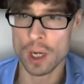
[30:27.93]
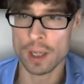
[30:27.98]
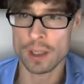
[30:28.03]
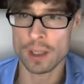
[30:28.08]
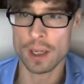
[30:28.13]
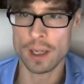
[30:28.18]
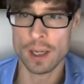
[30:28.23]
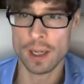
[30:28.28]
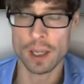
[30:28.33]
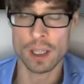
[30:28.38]
and
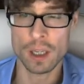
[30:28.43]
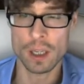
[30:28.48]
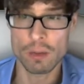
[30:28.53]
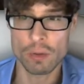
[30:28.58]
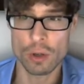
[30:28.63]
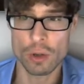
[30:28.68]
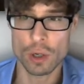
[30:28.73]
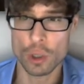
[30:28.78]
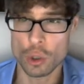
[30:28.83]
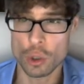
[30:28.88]
they can
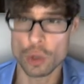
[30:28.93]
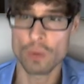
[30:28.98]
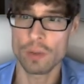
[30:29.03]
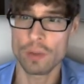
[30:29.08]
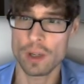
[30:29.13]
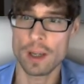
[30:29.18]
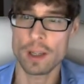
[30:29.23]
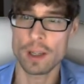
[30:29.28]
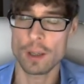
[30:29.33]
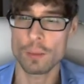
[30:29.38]
even
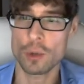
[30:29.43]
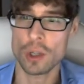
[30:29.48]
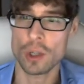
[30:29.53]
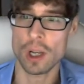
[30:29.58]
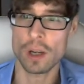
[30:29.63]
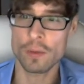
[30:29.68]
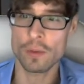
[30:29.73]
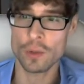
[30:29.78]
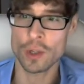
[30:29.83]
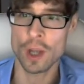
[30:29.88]
rejuvenate
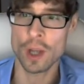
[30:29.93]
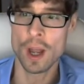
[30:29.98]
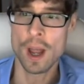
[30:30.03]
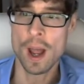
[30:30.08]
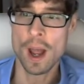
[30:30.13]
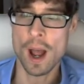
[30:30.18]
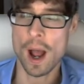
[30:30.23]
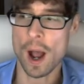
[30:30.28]
themselves.